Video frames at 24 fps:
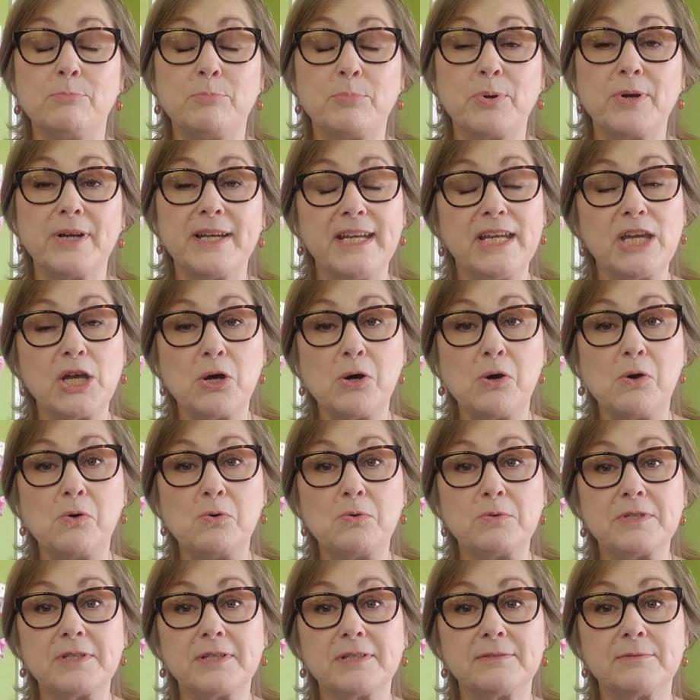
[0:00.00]
pretty
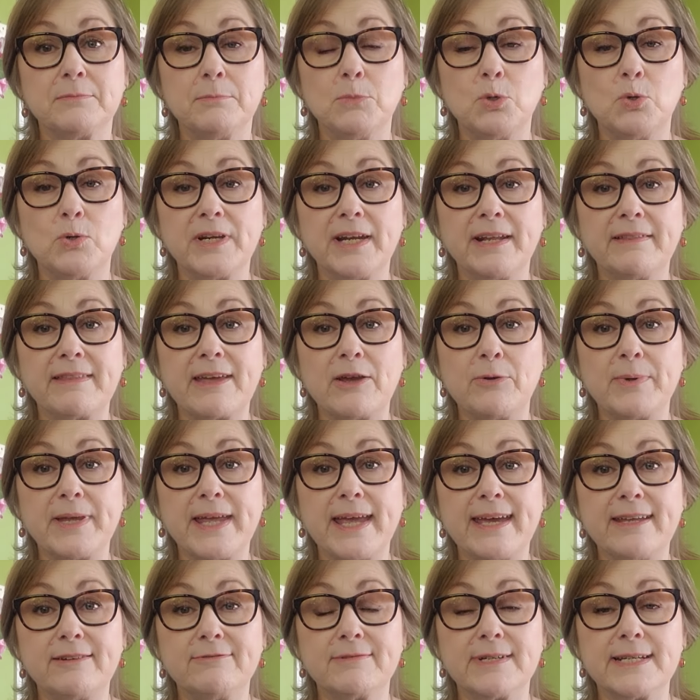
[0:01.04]
cold morning that we
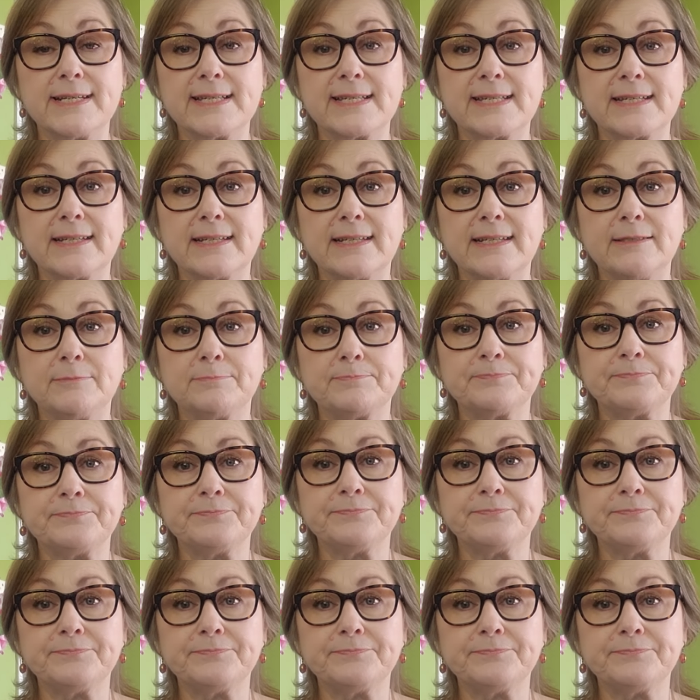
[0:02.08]
had recently.